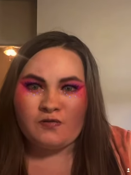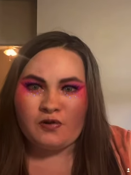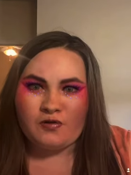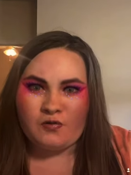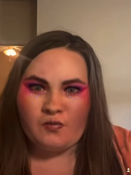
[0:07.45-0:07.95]
For
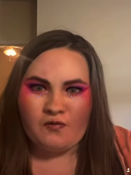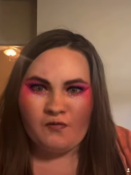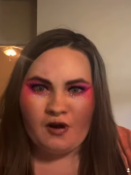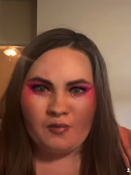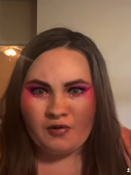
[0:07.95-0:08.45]
those who've been
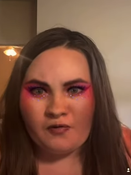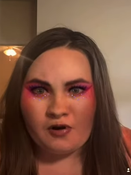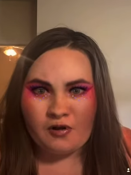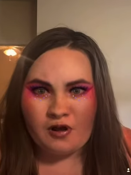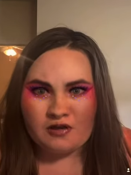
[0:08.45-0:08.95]
following me for
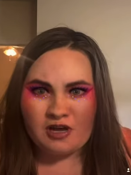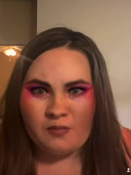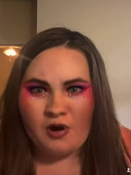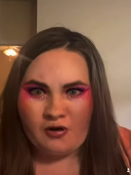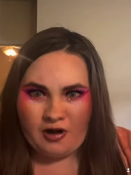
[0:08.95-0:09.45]
a long
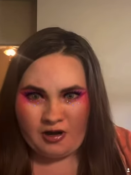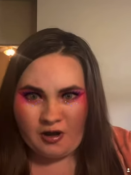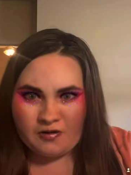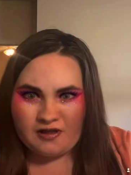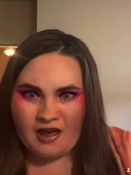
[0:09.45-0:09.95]
time already
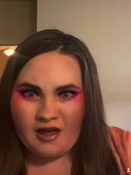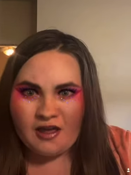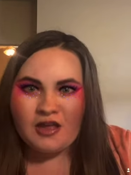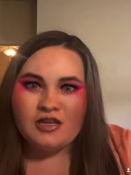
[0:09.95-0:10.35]
knows that.